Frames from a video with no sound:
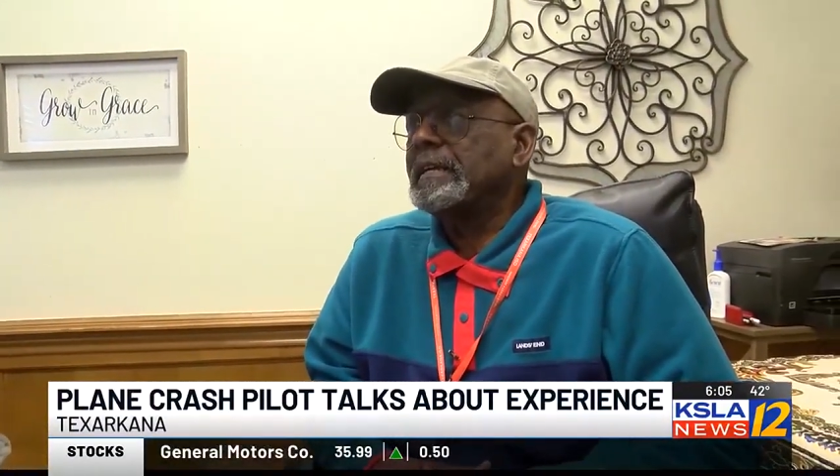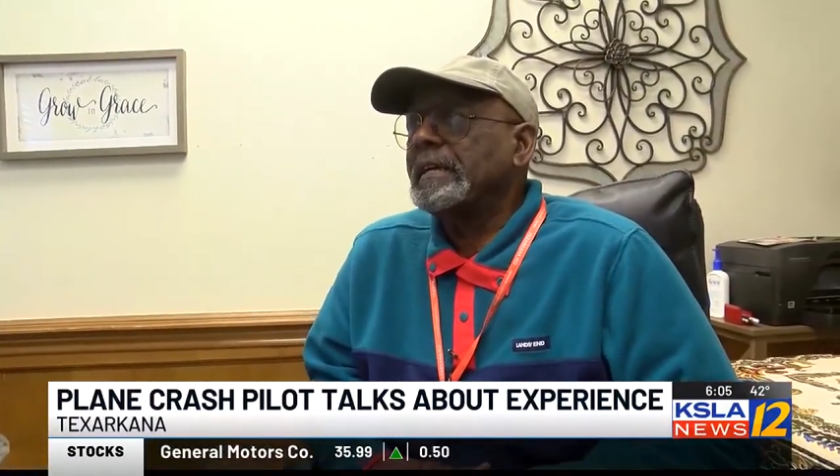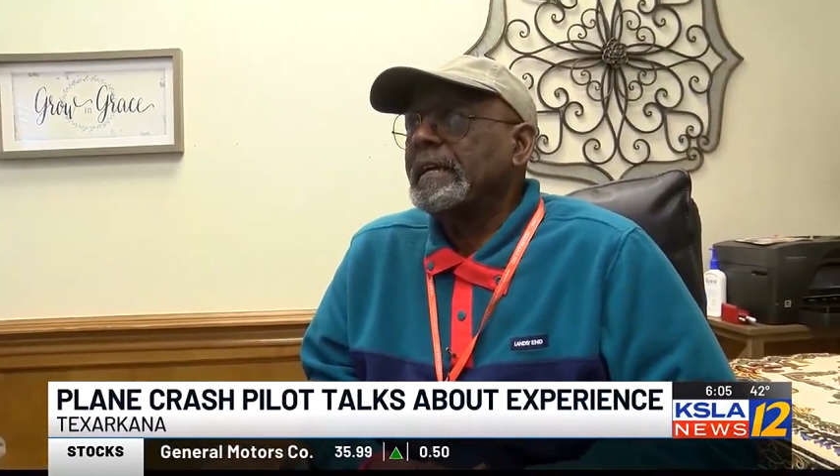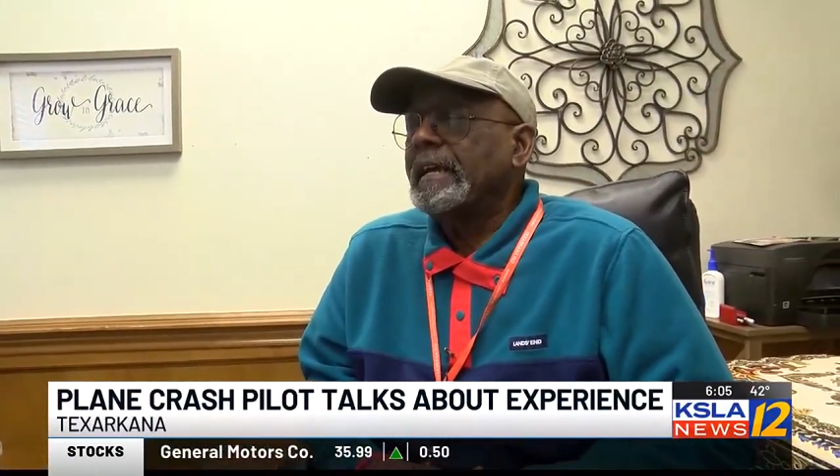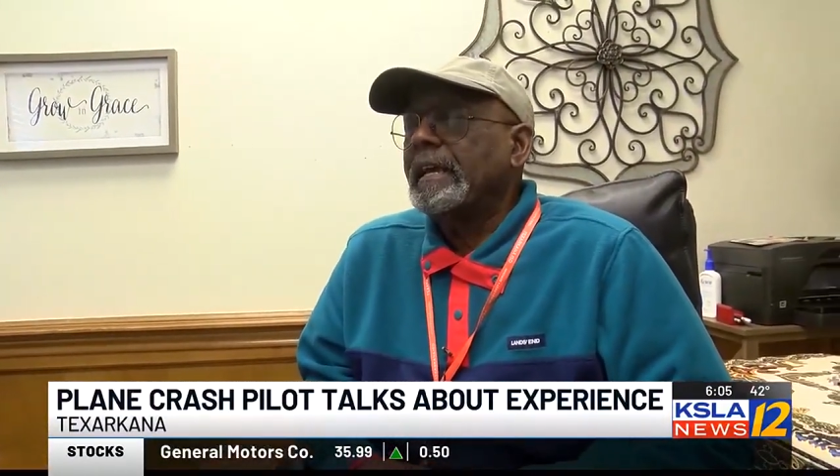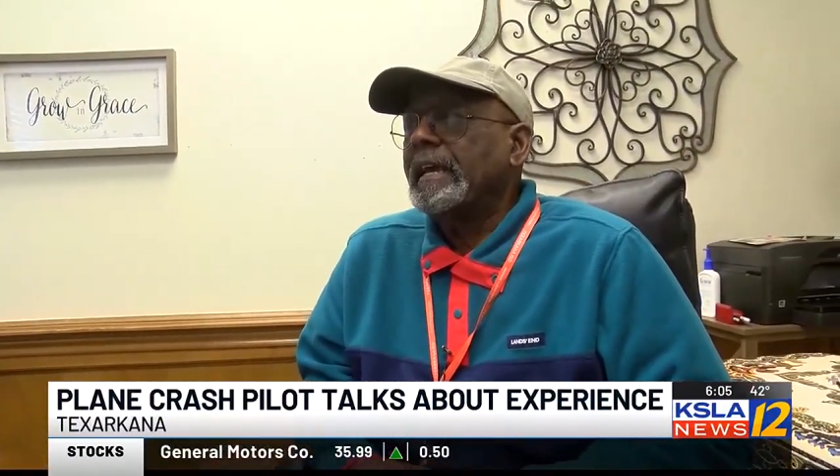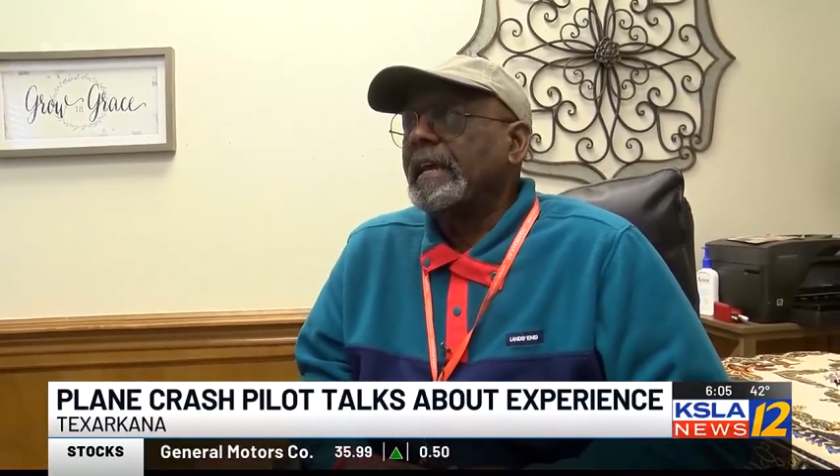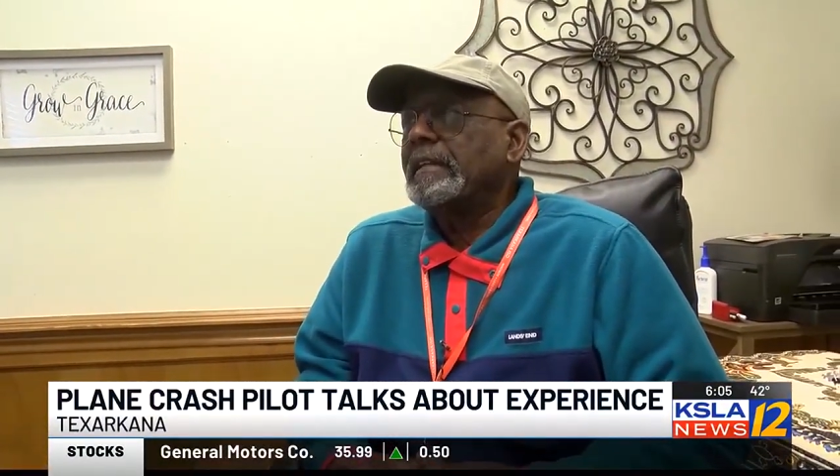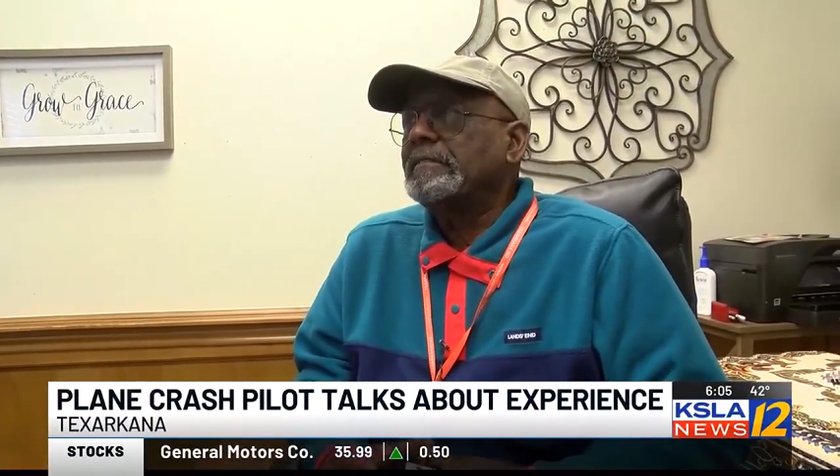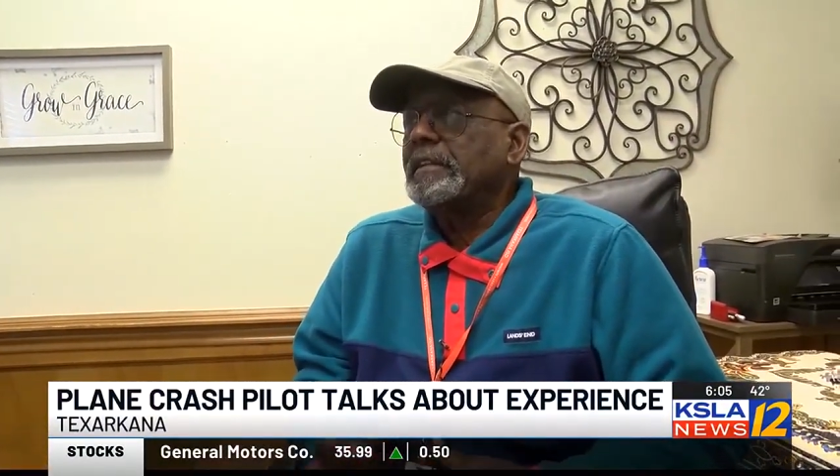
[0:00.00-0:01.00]
States Youth
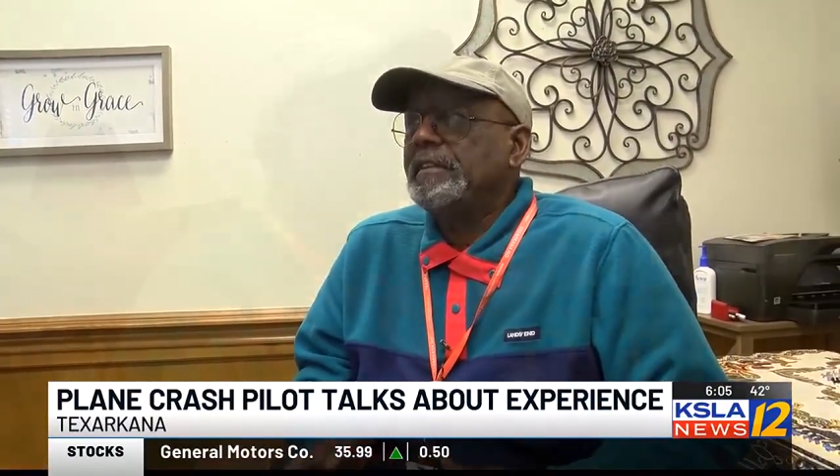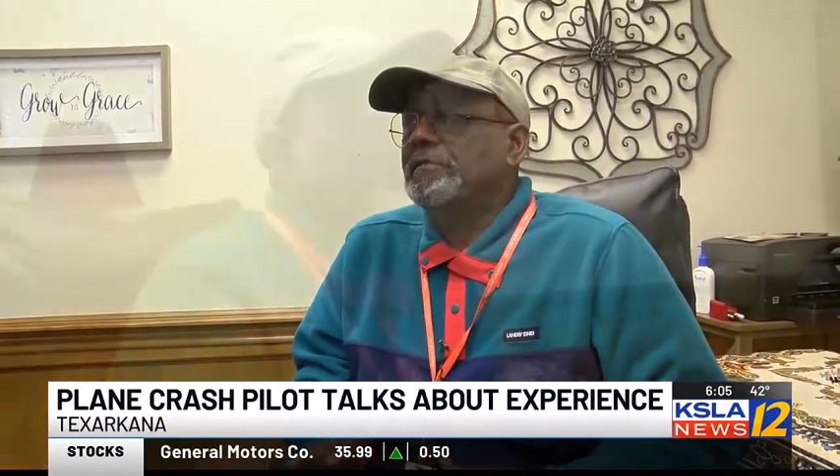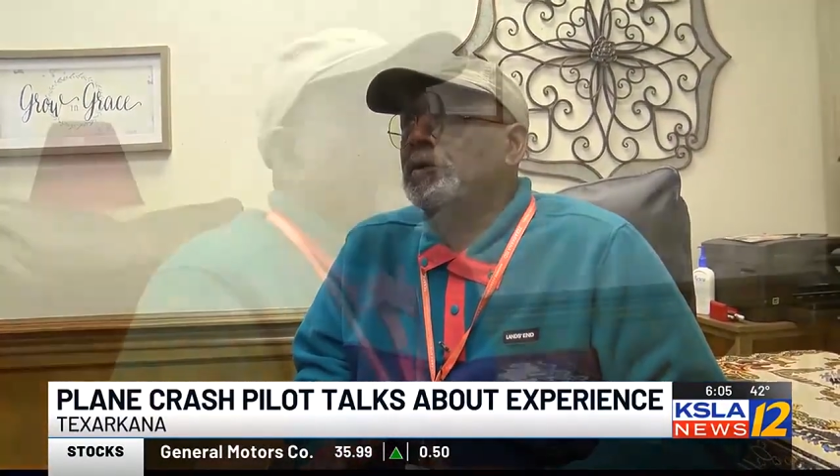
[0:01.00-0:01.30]
Flyers,